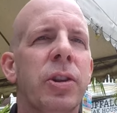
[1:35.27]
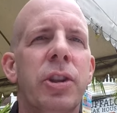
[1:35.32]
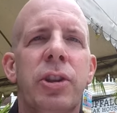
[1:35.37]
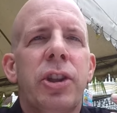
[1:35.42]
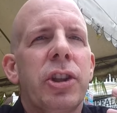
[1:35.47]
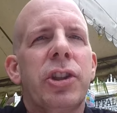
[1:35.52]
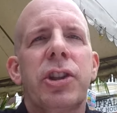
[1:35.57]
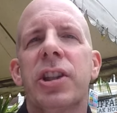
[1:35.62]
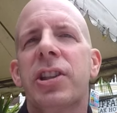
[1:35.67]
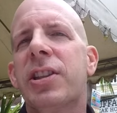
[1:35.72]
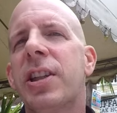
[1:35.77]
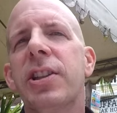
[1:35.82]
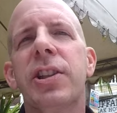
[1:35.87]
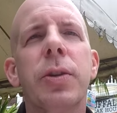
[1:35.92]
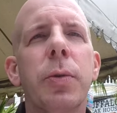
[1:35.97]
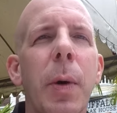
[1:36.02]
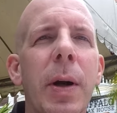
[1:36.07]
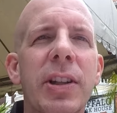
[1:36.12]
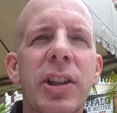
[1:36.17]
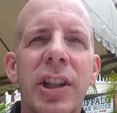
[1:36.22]
just the
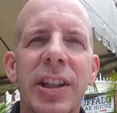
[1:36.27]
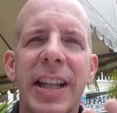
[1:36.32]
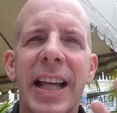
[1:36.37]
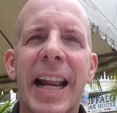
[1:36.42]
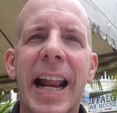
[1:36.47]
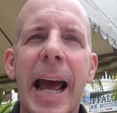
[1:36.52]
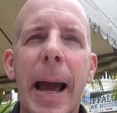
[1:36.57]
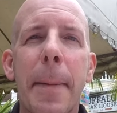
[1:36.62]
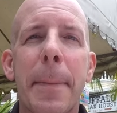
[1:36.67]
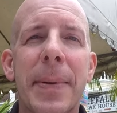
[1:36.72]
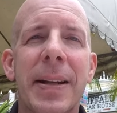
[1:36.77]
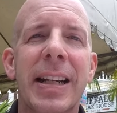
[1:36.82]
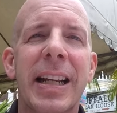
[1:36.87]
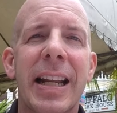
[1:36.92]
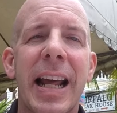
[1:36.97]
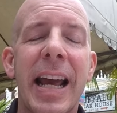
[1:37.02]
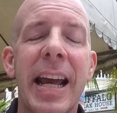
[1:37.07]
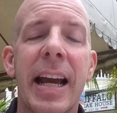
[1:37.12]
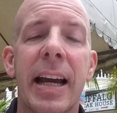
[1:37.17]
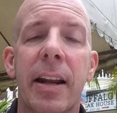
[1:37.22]
situation that happened at
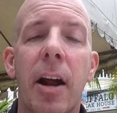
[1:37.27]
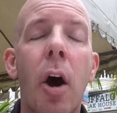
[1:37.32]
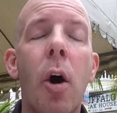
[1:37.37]
hand.